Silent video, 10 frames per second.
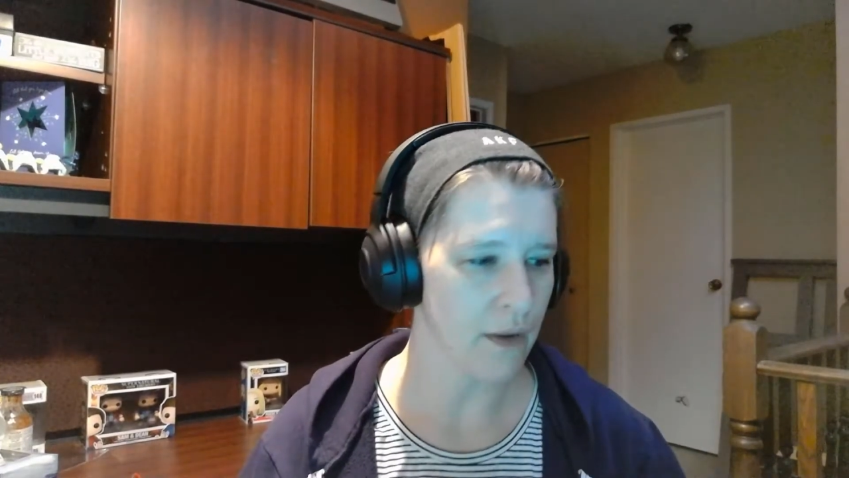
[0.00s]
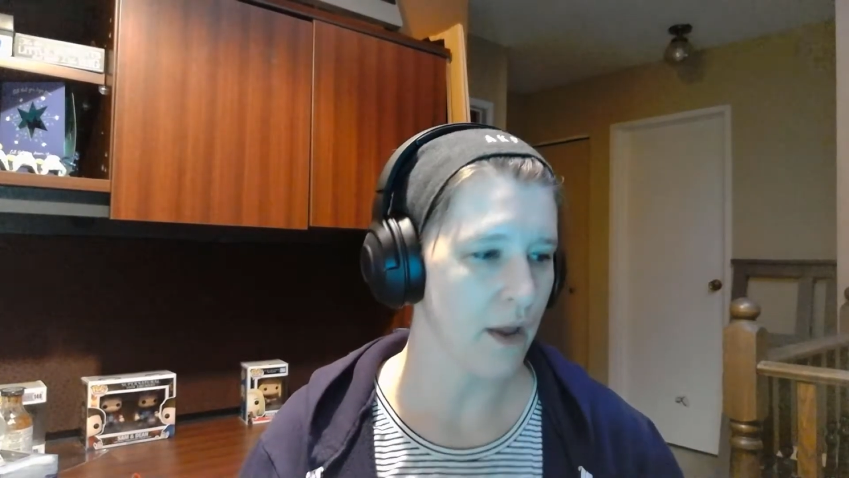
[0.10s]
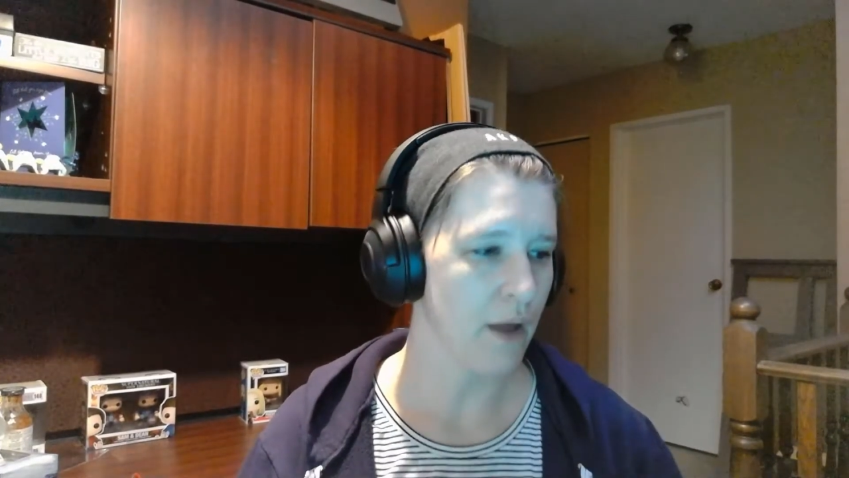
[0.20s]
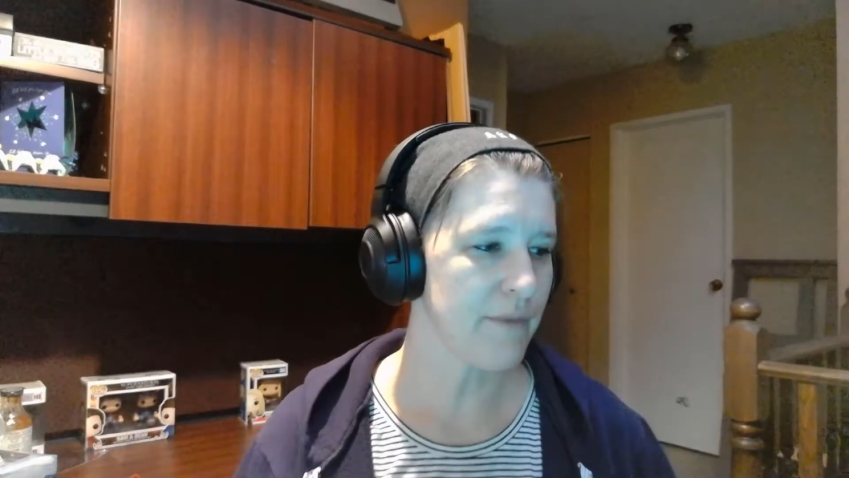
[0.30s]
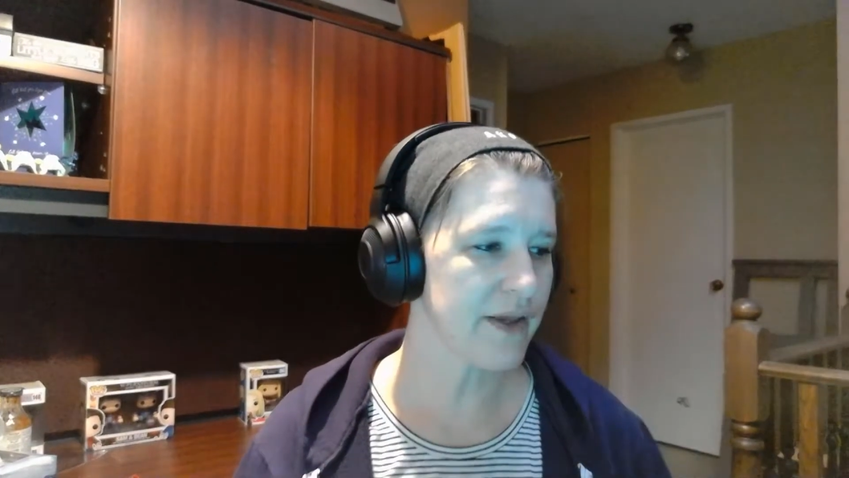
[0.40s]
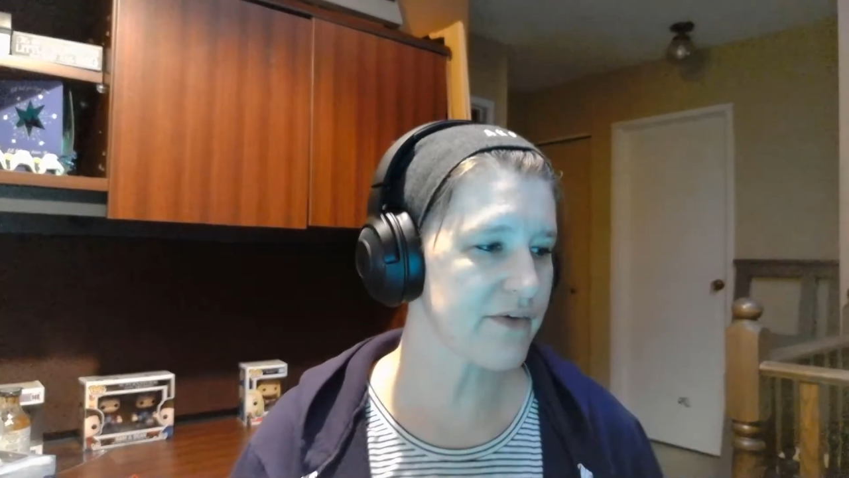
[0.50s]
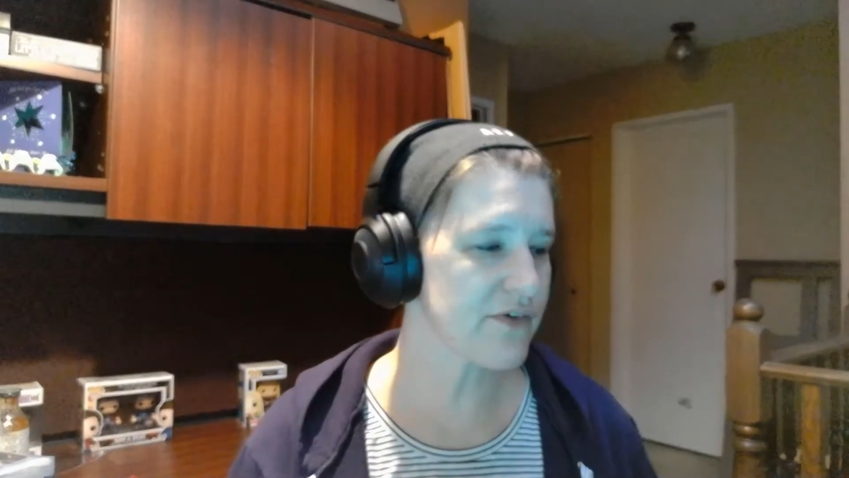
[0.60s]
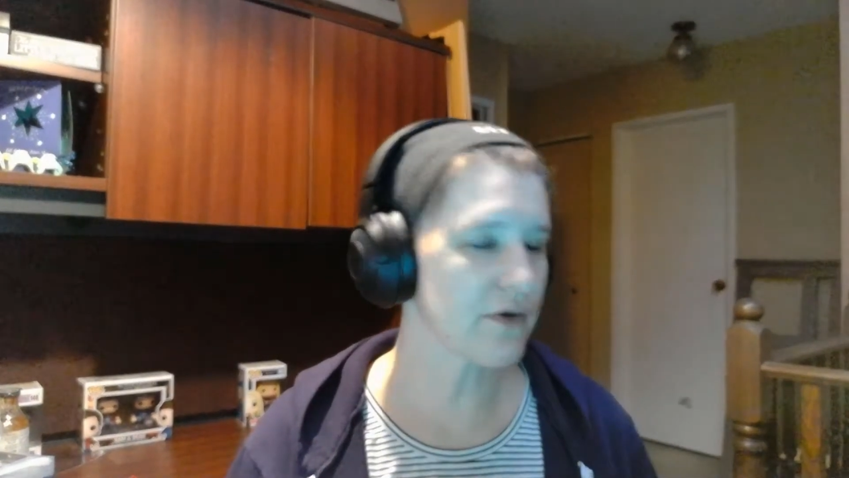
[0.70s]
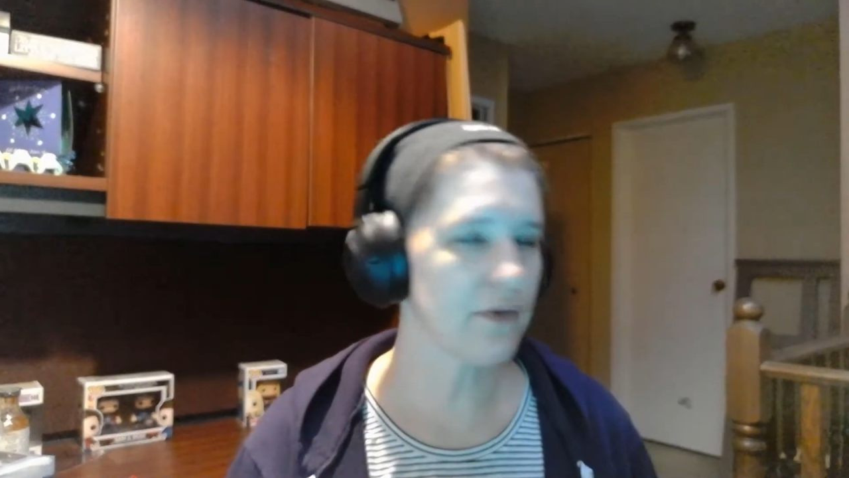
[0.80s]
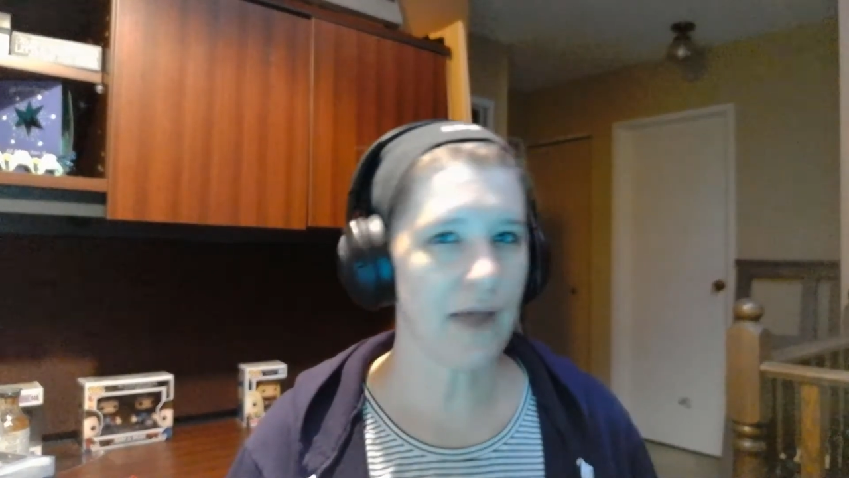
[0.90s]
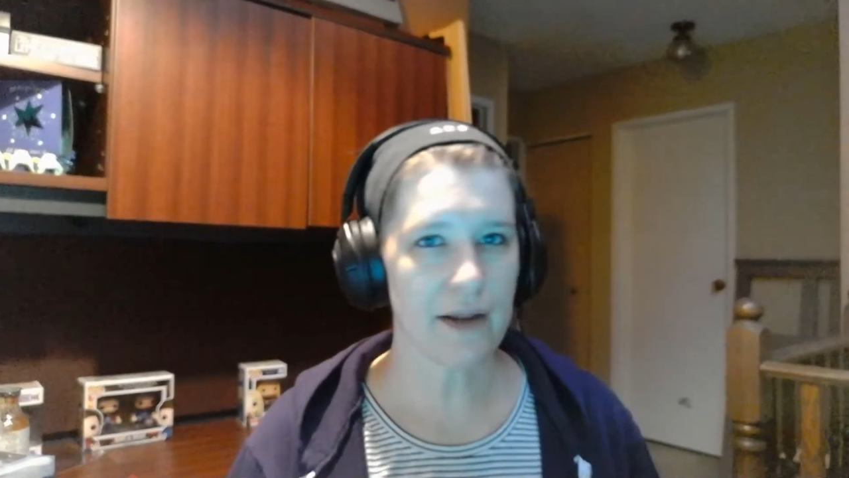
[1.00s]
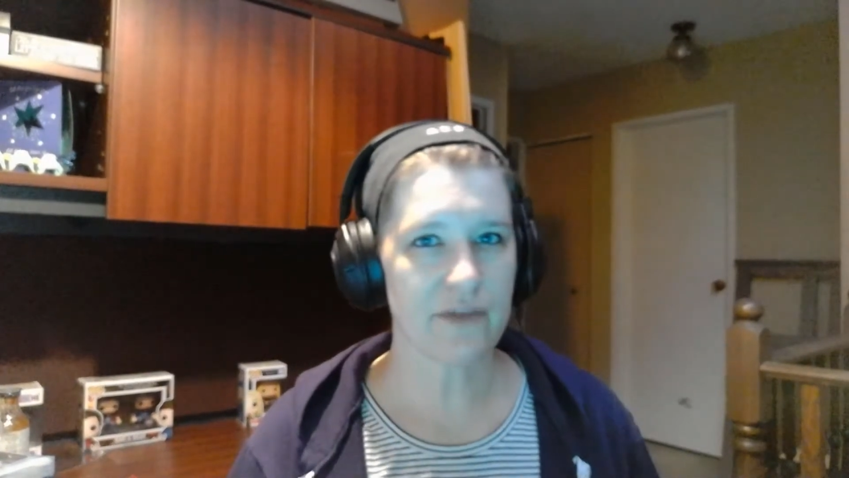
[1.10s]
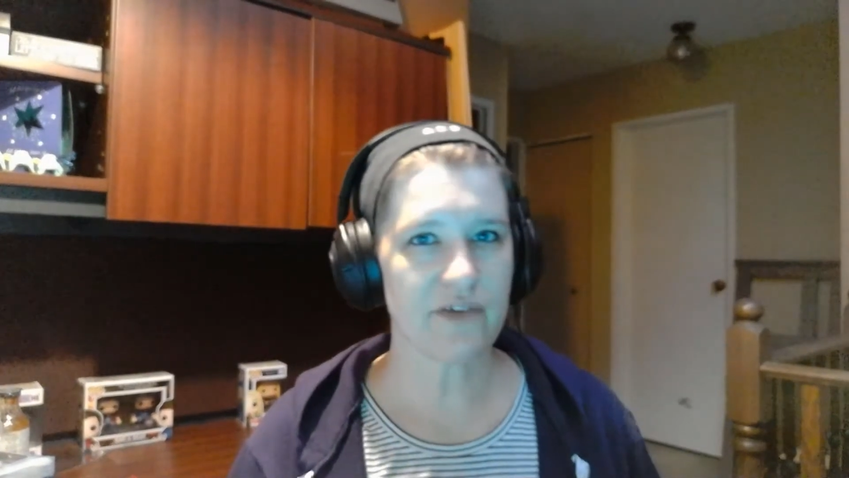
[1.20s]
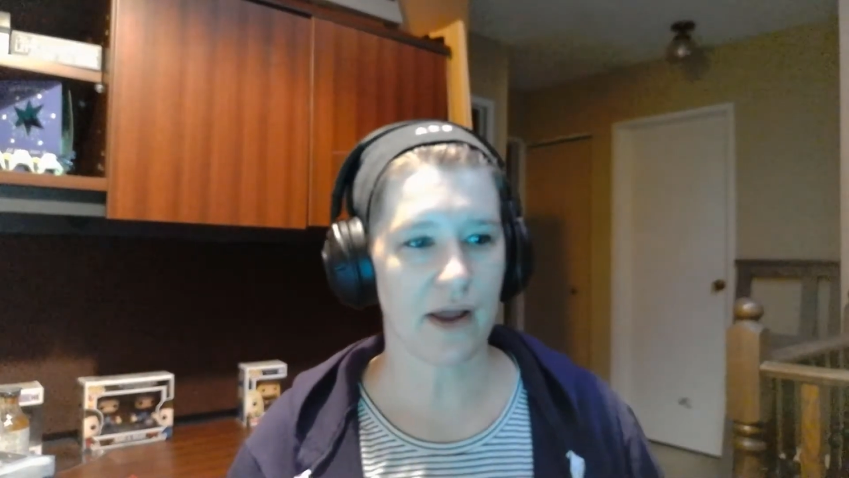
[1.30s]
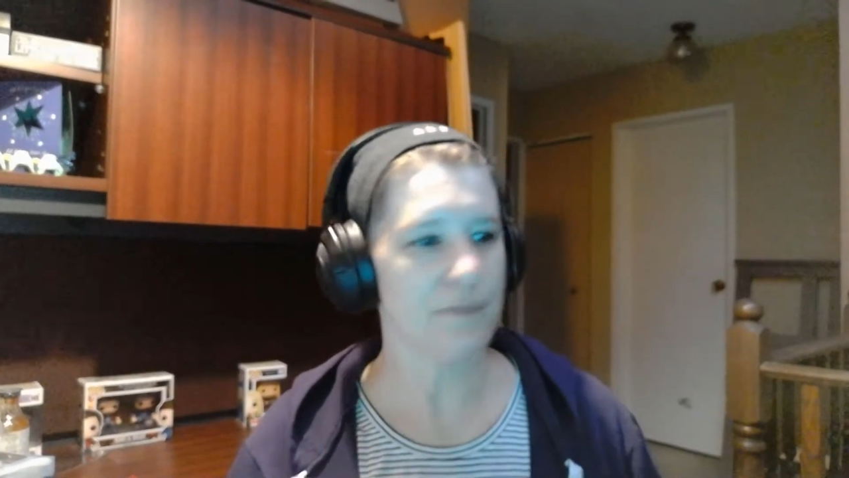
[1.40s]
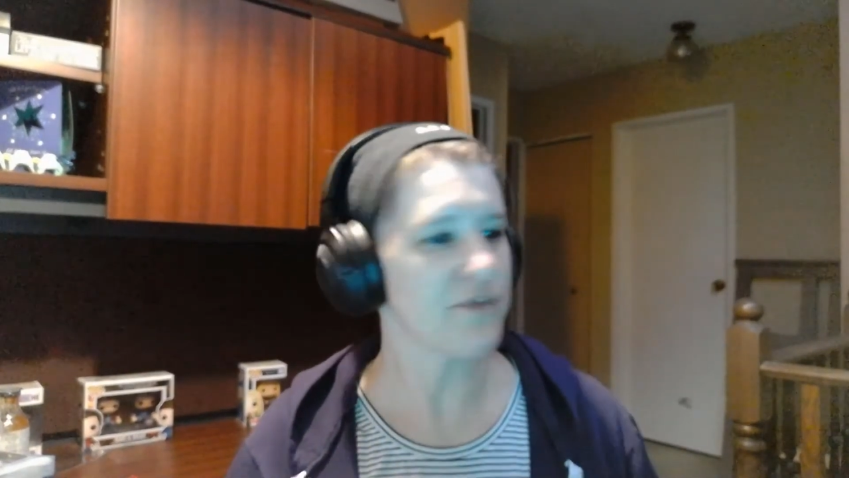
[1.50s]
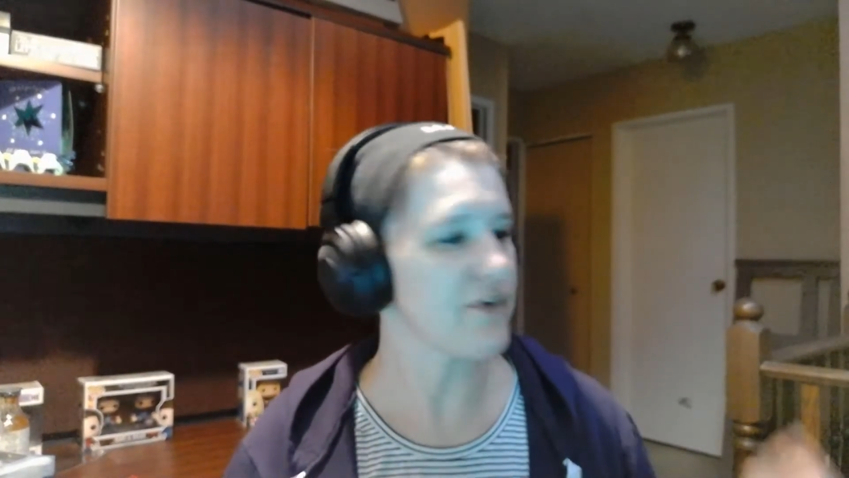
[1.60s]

Because a lot of times